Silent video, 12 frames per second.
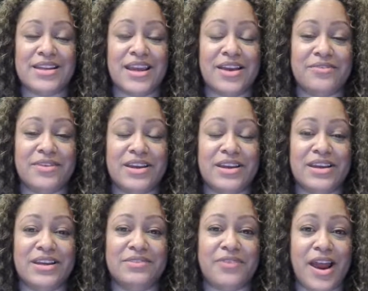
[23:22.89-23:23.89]

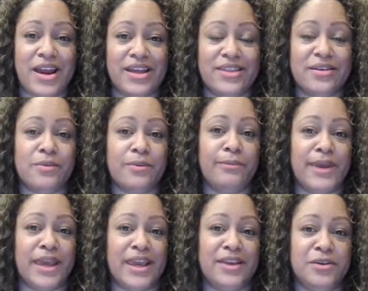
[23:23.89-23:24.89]
Every Friday there will
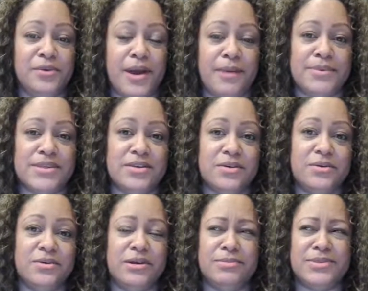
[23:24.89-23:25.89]
be a new
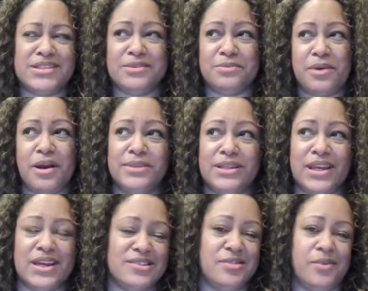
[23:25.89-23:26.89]
episode up until probably
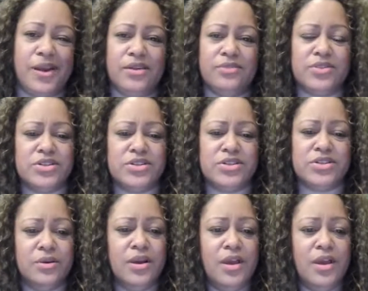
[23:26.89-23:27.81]
like 12 or so.